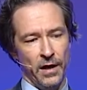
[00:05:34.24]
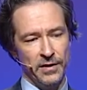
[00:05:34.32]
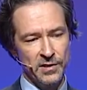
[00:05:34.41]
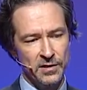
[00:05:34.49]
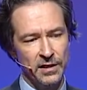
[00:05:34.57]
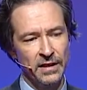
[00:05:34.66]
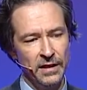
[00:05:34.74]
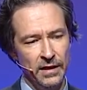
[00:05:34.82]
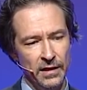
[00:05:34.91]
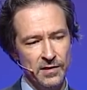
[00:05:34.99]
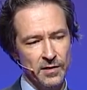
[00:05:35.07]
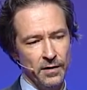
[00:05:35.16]
these are the
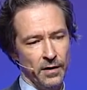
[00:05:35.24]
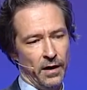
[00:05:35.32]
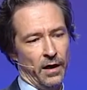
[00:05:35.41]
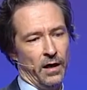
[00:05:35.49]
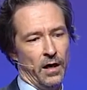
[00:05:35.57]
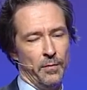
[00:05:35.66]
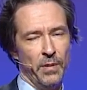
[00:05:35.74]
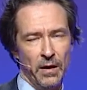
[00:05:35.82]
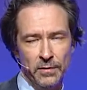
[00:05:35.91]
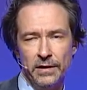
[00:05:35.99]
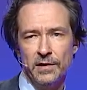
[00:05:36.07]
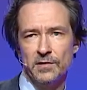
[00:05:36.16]
keys,
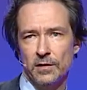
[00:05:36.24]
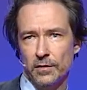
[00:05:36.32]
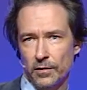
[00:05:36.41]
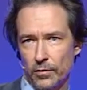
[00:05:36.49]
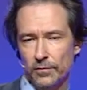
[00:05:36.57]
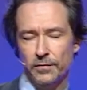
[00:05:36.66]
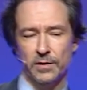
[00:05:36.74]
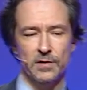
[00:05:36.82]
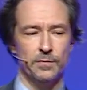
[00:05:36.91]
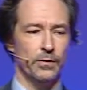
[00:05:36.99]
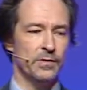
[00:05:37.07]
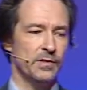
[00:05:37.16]
public keys that are known for this
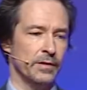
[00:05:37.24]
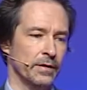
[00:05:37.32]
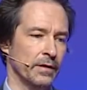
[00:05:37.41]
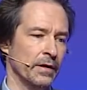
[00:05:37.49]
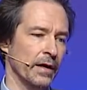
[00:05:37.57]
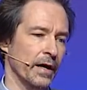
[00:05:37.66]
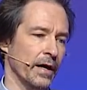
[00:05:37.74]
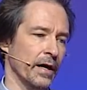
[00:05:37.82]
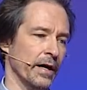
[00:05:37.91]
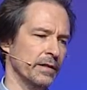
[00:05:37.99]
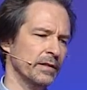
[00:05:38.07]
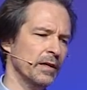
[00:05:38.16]
person,
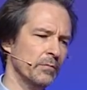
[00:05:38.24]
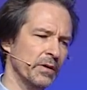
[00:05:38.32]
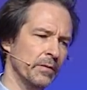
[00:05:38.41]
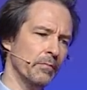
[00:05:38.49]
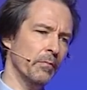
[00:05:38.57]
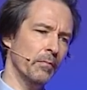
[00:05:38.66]
and it can be